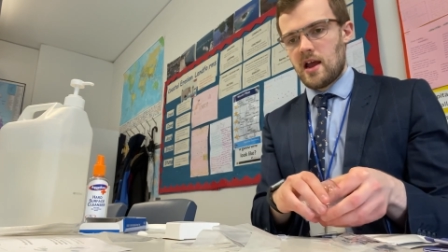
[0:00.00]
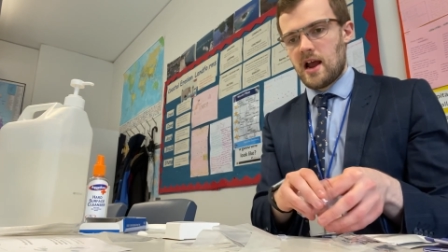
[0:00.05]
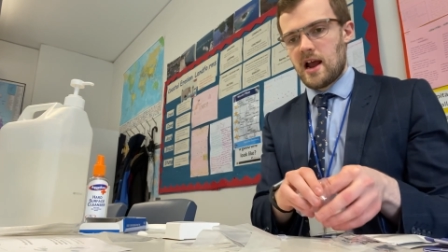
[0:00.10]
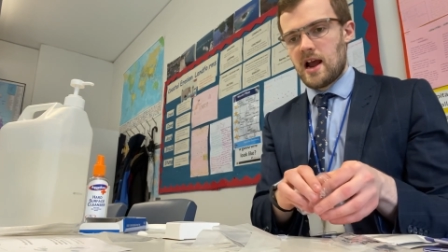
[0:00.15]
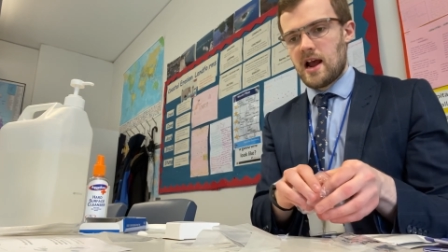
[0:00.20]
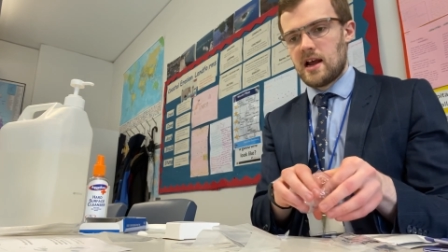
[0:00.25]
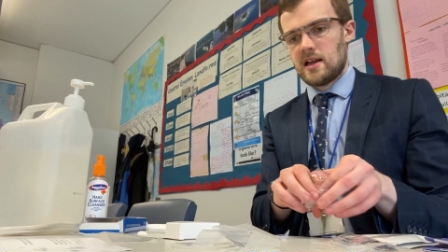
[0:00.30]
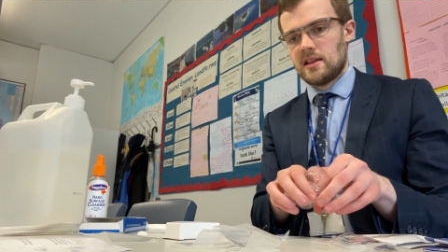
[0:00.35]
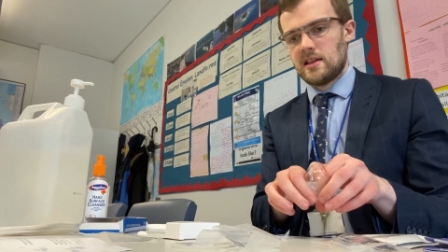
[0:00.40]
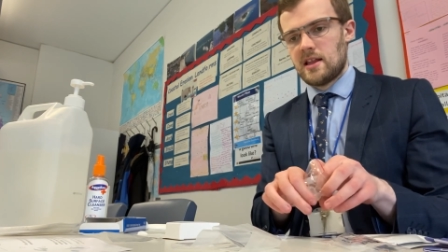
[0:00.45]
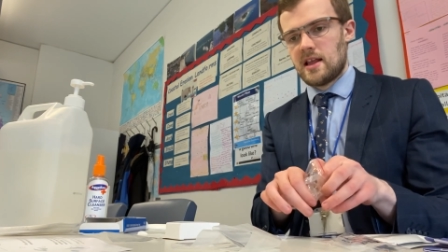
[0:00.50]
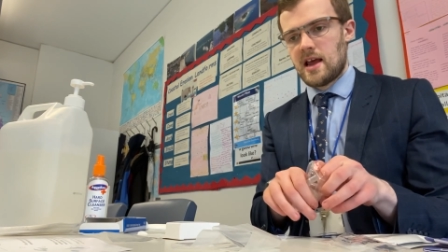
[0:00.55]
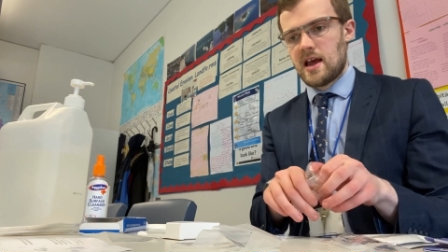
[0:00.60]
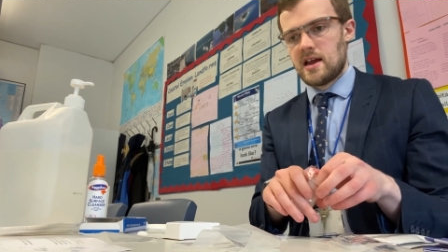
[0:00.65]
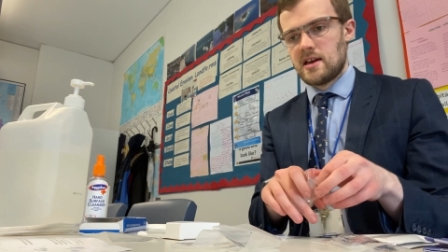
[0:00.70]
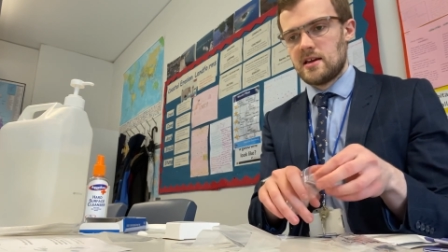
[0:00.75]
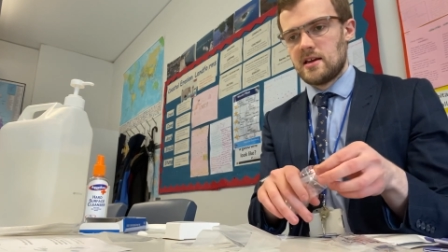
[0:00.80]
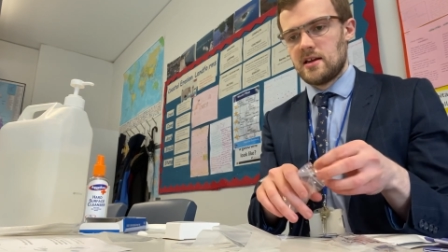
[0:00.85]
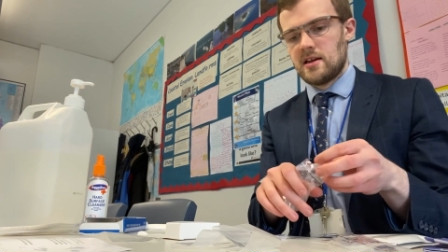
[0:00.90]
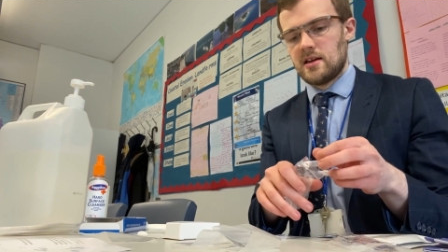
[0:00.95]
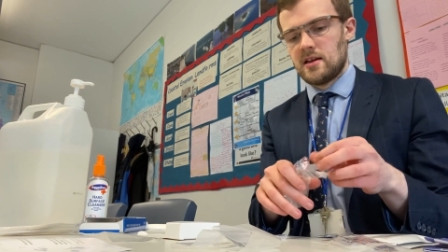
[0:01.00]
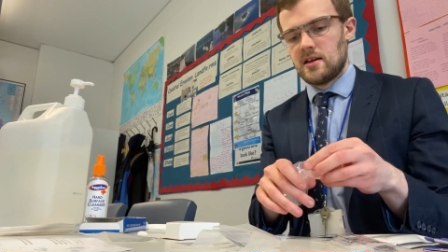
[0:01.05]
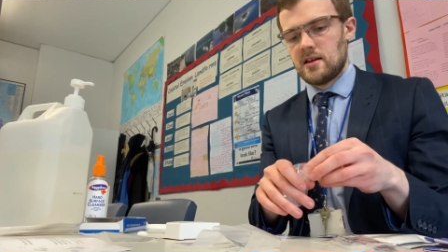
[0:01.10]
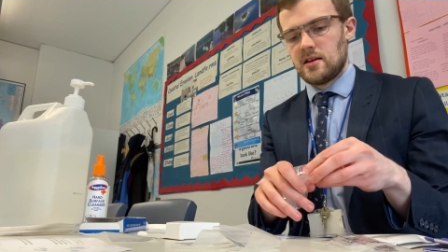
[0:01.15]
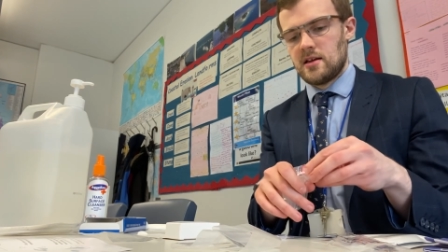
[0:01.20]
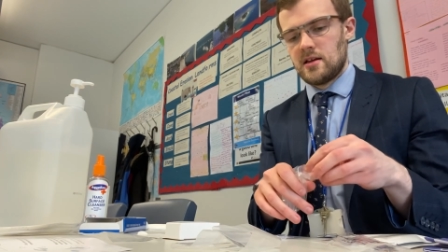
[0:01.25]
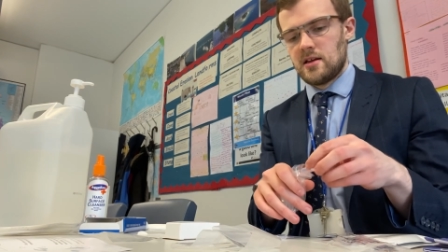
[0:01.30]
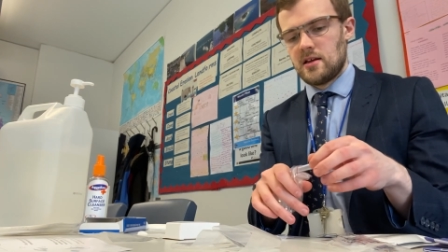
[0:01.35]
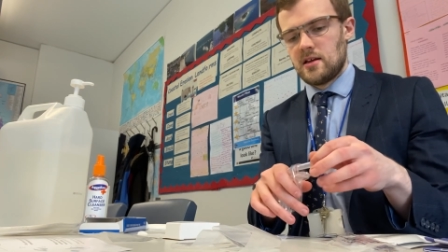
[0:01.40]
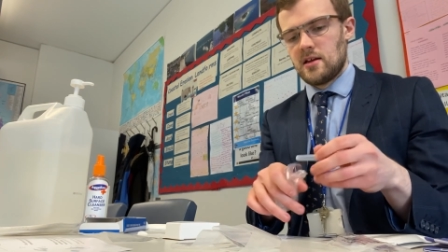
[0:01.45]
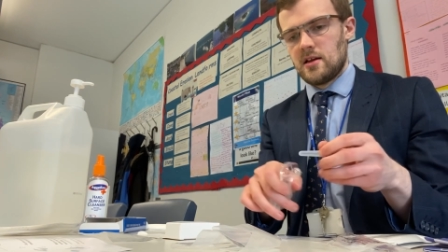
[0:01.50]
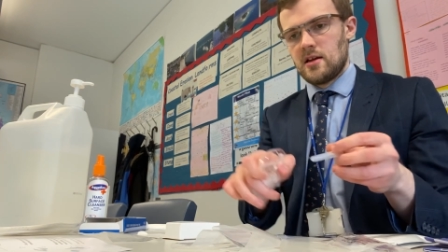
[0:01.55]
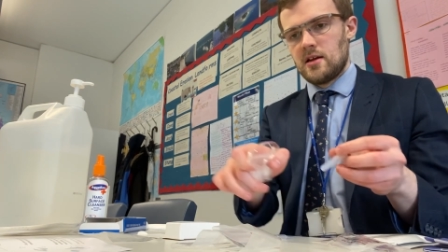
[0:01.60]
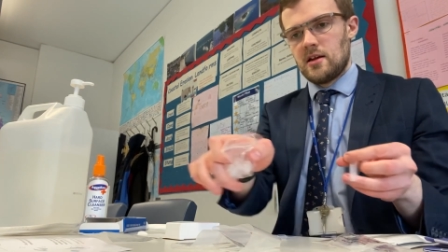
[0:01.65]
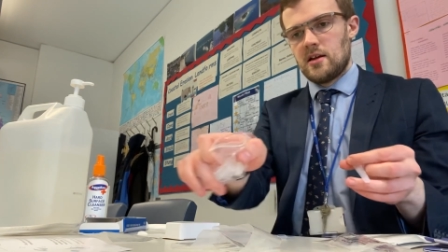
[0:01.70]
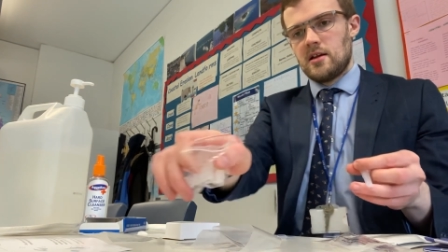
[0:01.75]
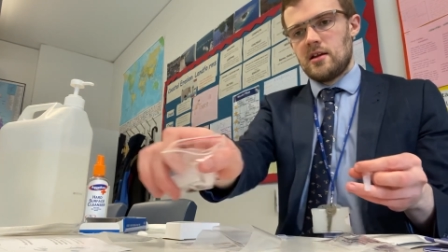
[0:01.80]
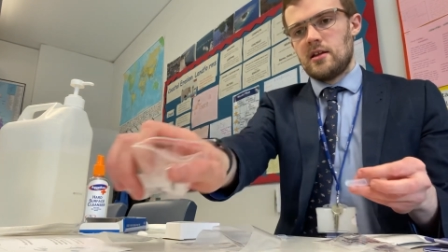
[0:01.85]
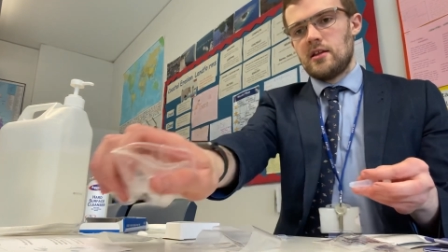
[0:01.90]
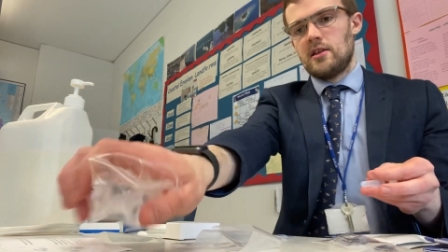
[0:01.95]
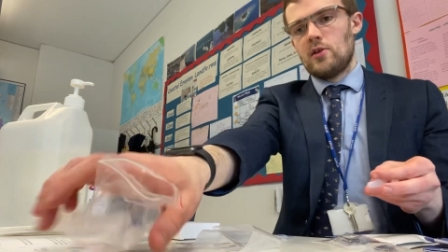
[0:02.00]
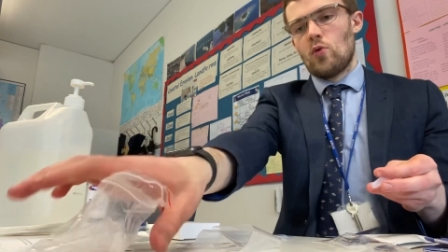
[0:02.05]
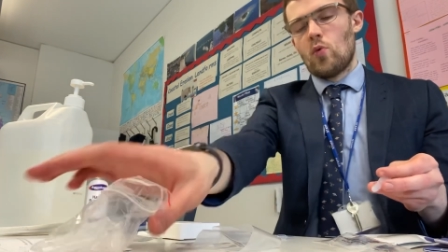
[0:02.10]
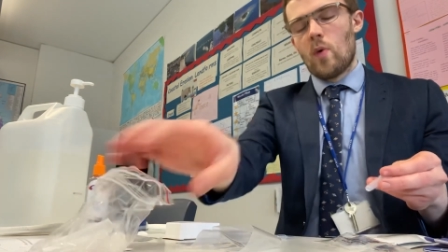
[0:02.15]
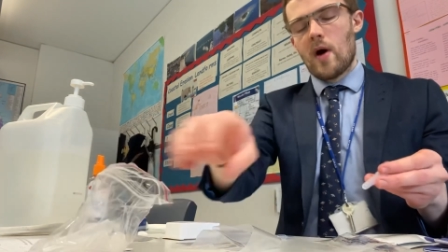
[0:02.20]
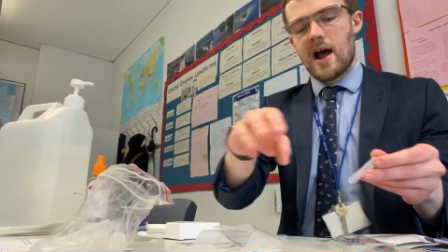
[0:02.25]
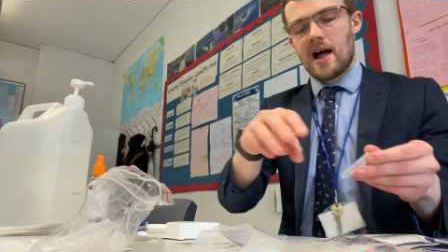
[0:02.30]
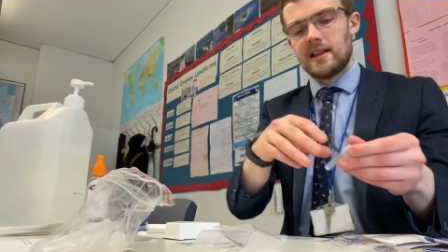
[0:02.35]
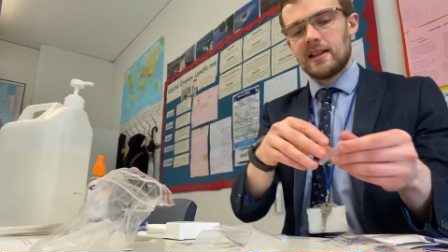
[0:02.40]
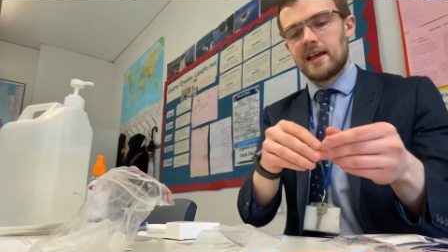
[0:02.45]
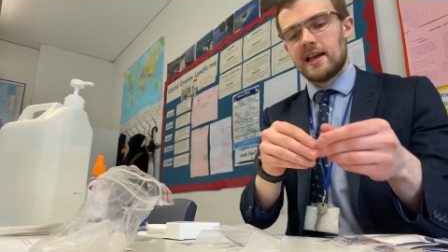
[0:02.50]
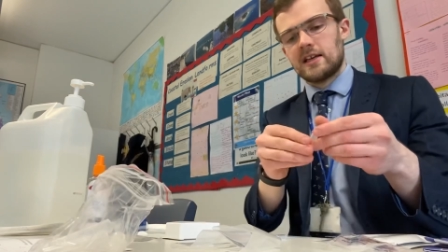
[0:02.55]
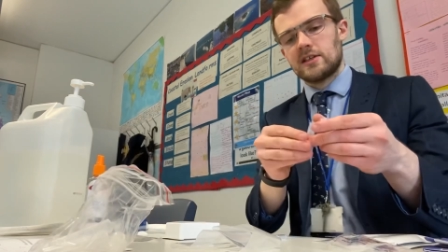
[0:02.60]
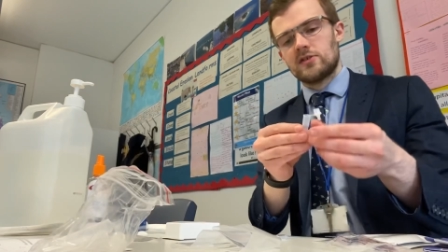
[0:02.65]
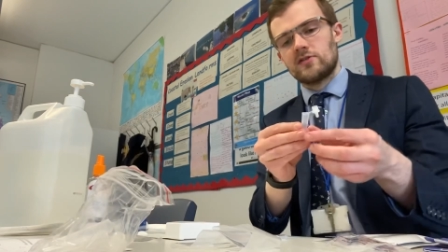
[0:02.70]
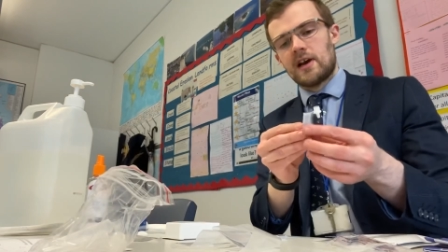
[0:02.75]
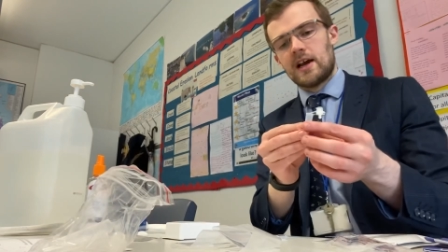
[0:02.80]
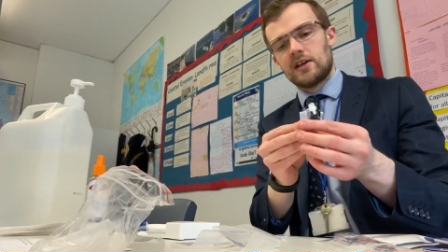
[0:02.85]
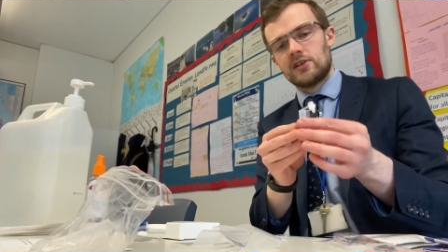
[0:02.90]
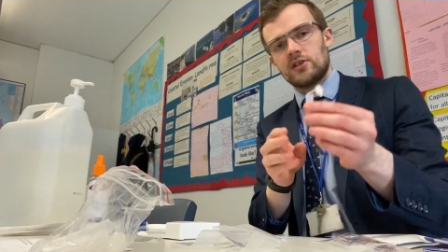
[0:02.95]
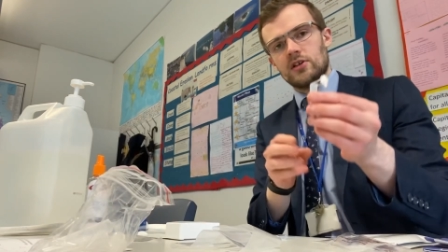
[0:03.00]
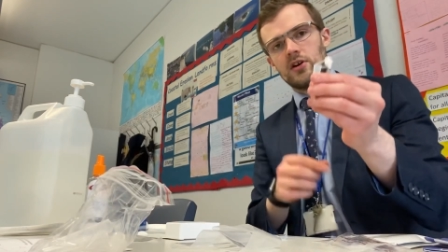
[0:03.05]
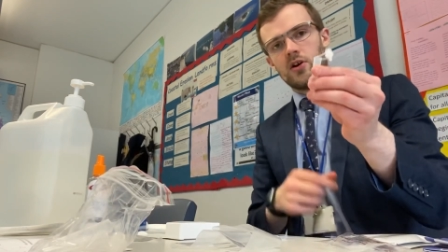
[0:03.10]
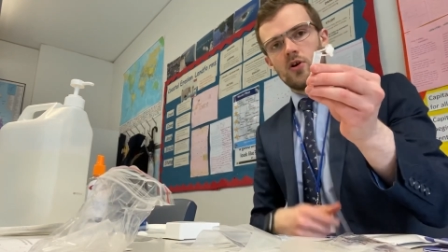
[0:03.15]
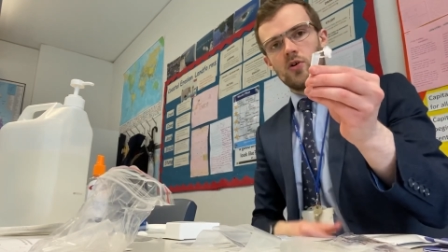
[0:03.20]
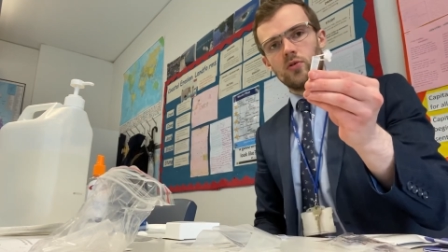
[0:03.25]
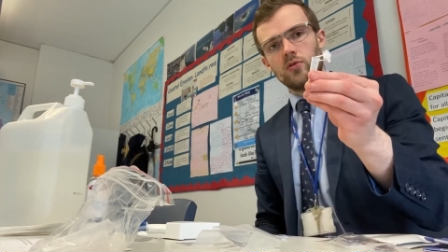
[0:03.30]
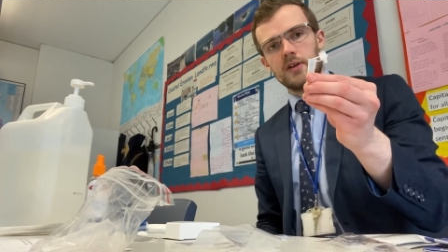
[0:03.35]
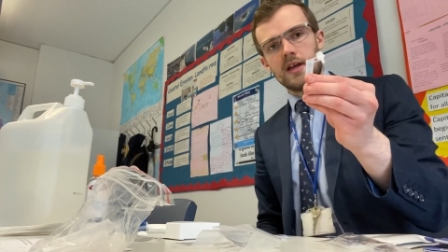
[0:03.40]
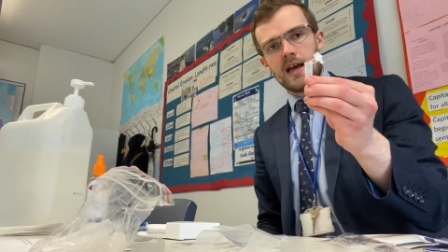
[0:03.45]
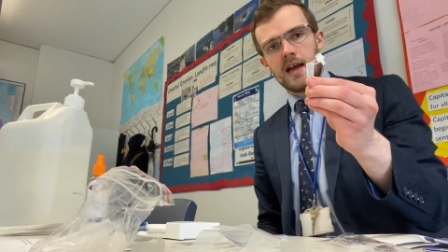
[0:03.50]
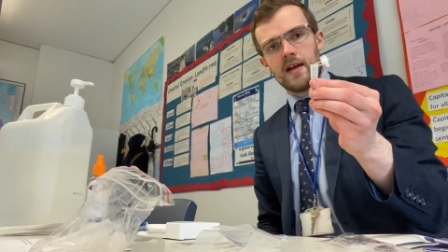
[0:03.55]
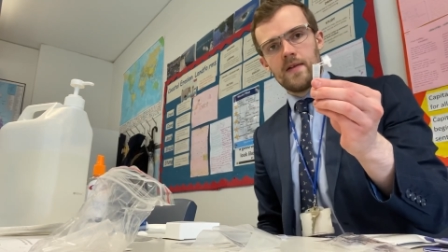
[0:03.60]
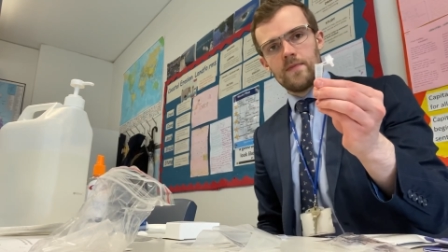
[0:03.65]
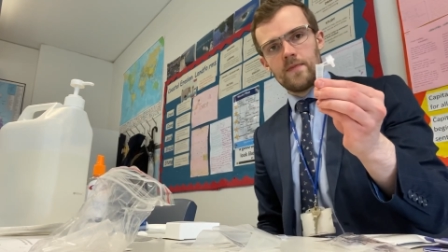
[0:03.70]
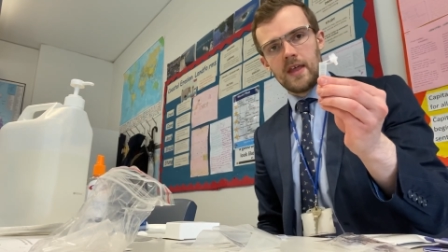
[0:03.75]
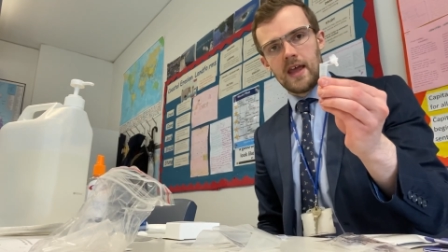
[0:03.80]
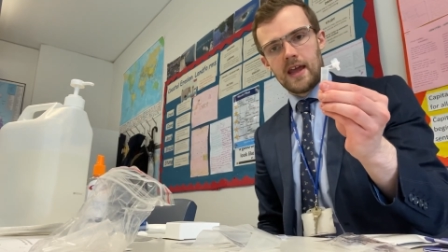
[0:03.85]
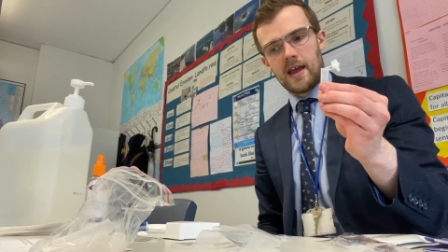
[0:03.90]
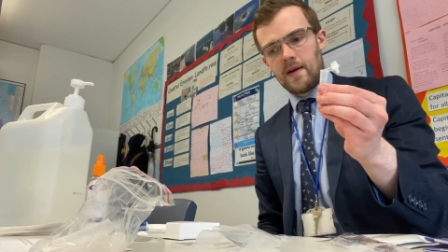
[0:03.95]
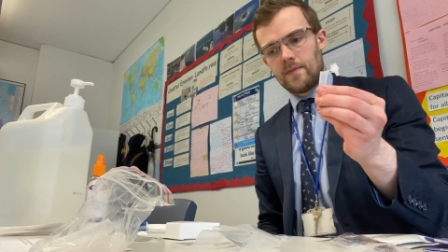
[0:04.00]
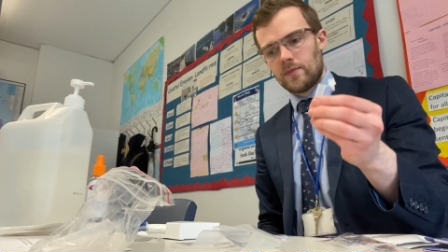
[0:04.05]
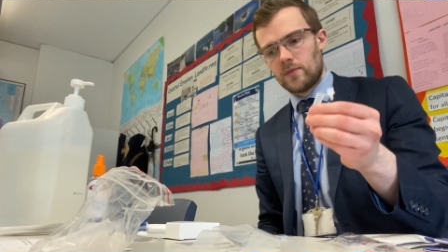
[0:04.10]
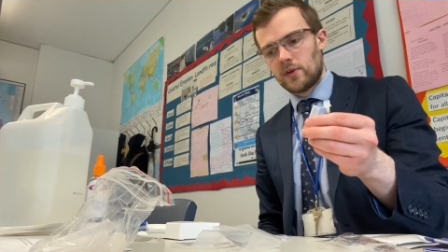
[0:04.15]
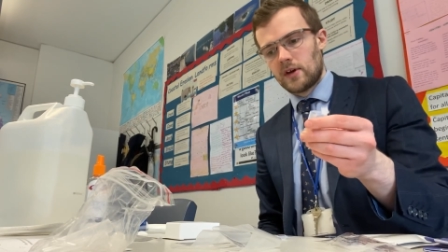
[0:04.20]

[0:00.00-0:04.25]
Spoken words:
and then the extraction holder here.